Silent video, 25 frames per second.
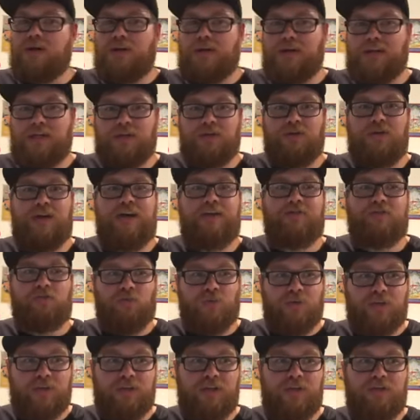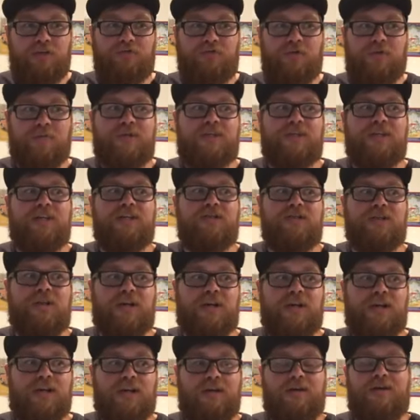and you'll have really good fermentation on
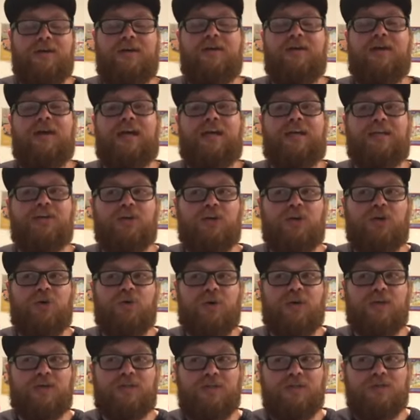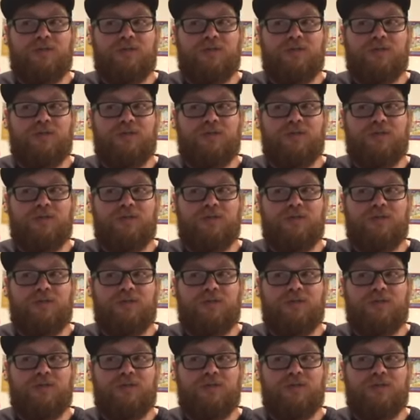it, and you're going to